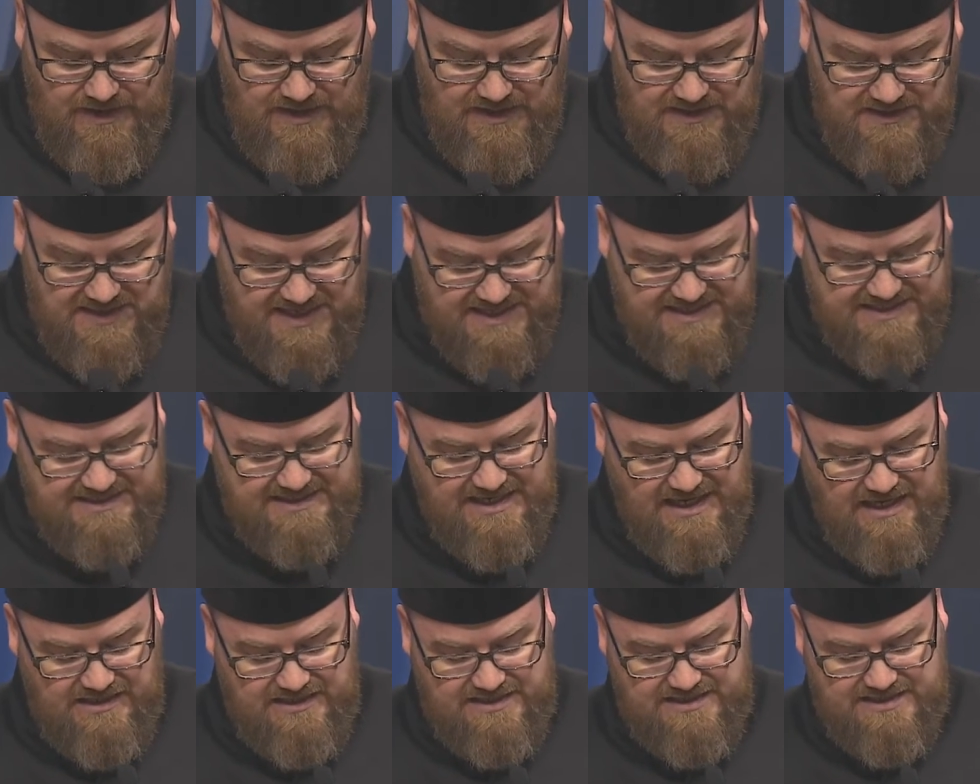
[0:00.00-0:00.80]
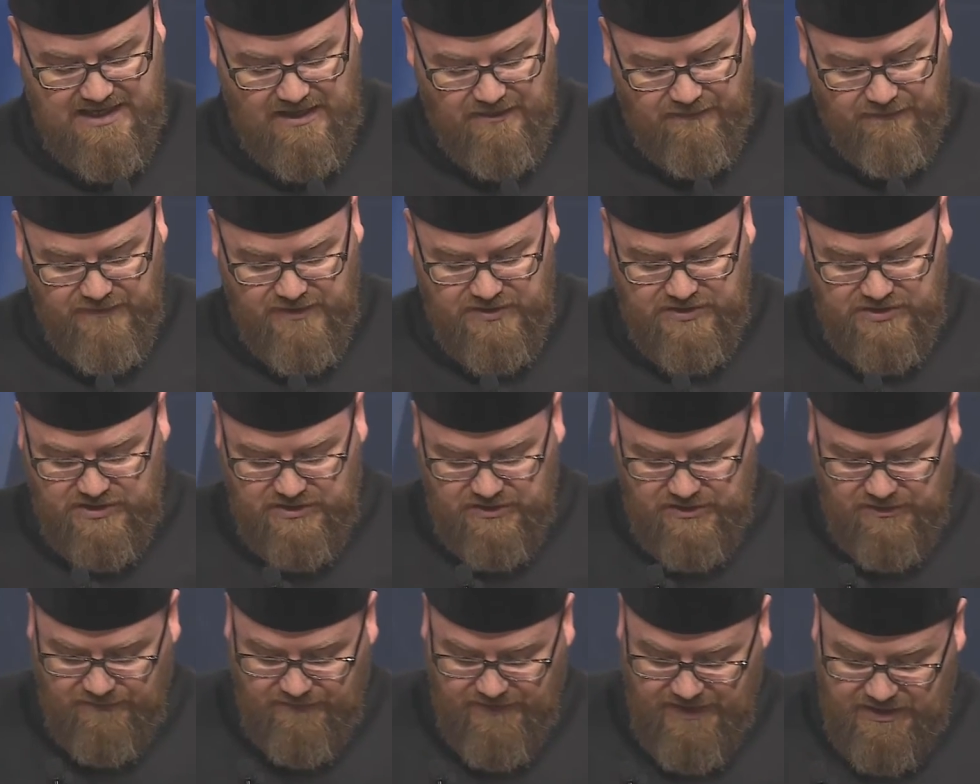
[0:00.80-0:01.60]
This selfish
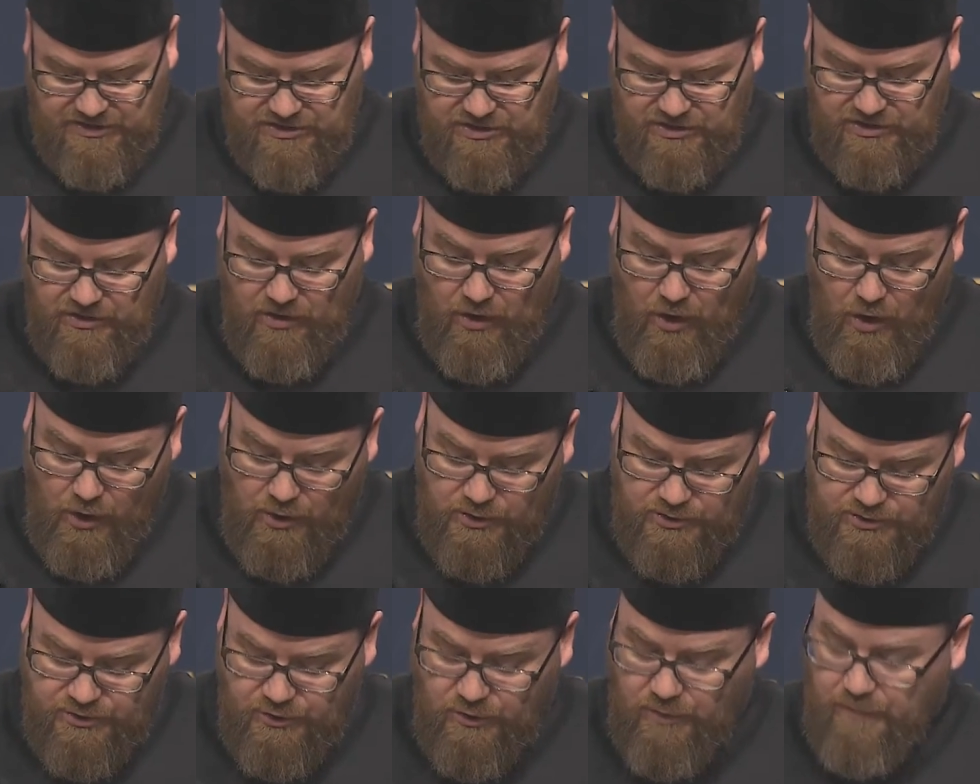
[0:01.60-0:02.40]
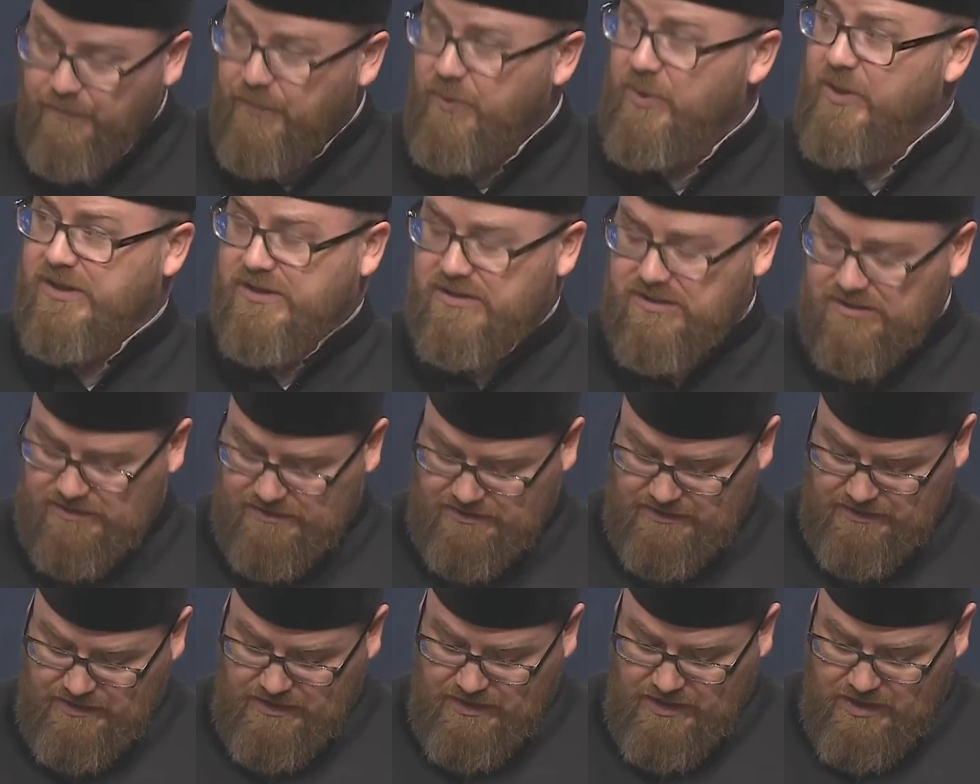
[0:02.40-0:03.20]
intervention also put
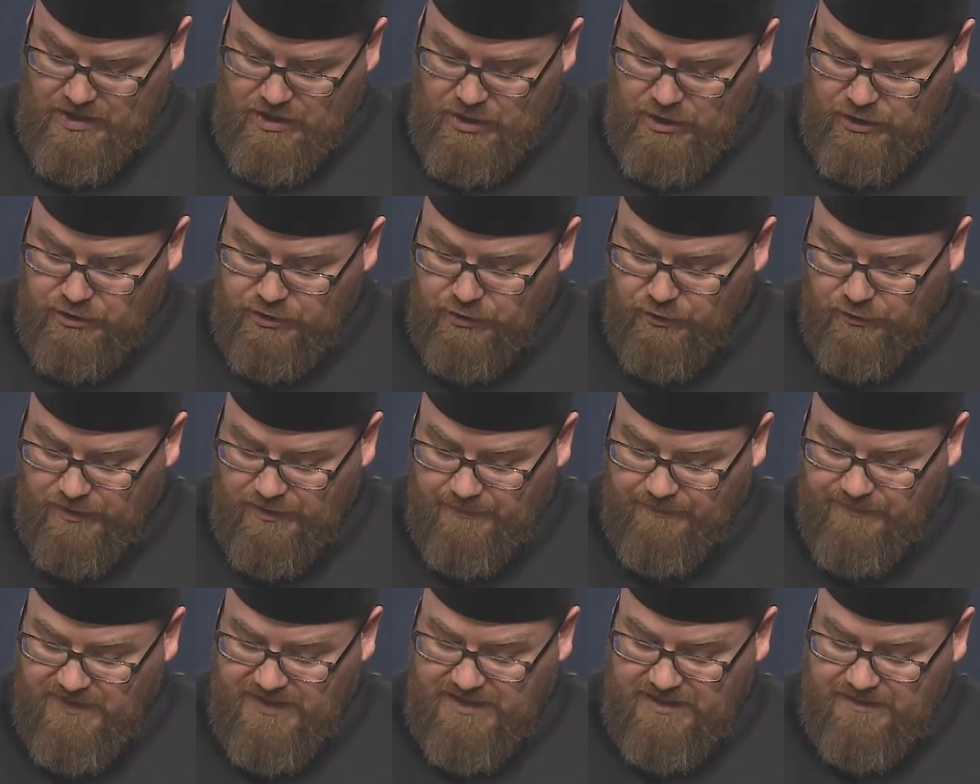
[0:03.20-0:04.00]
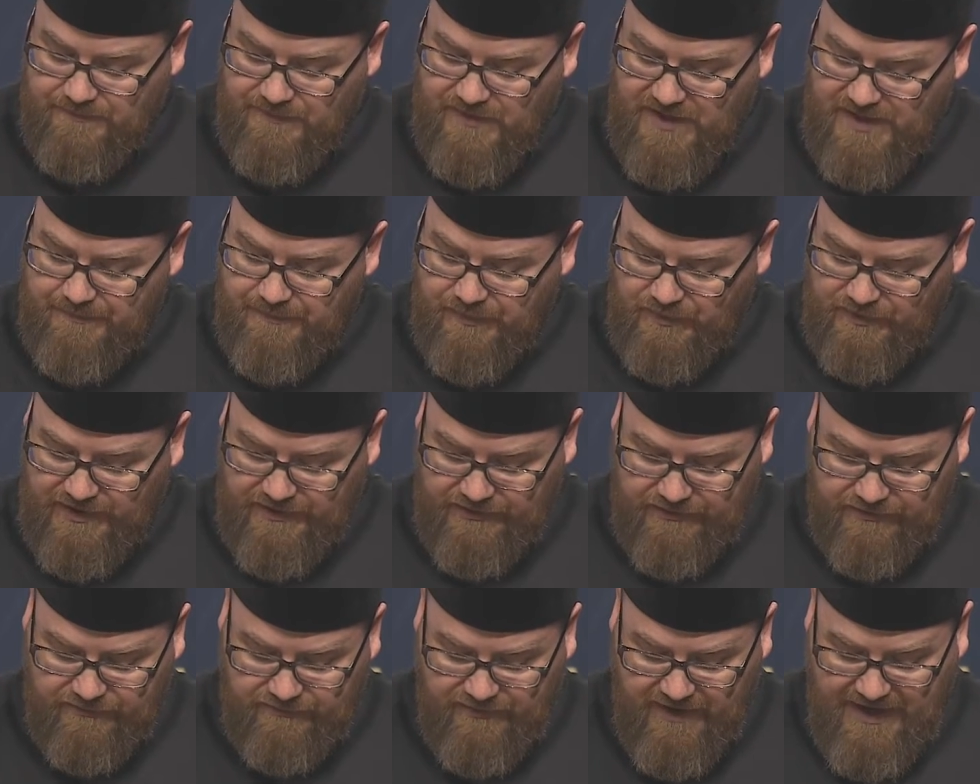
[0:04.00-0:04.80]
European people
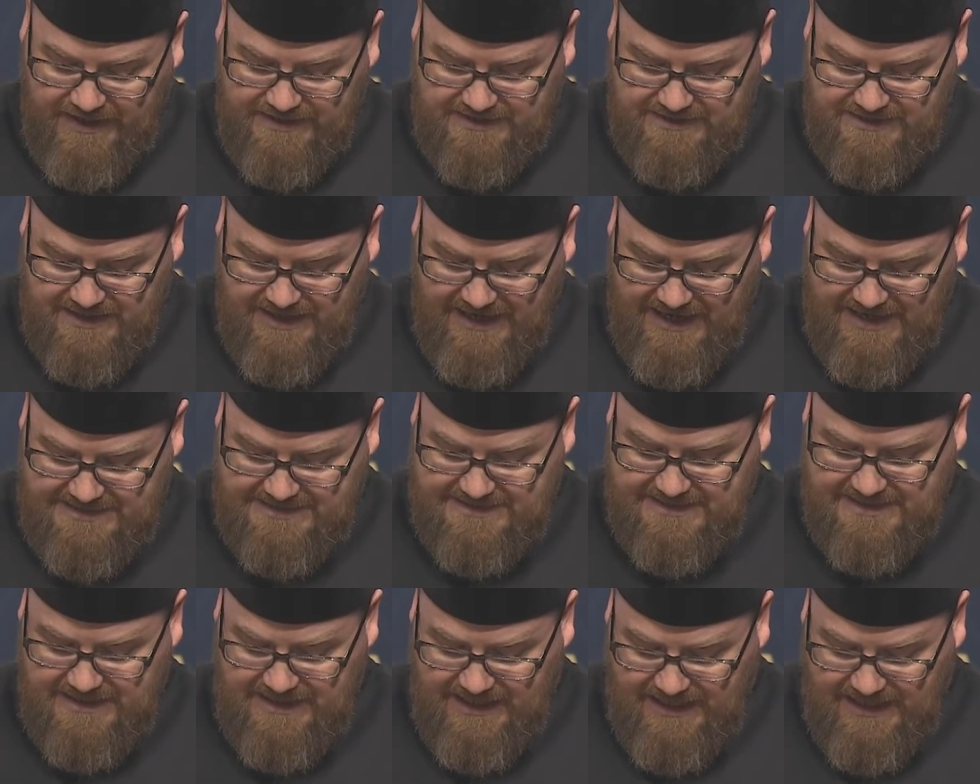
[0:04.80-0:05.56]
in threat as the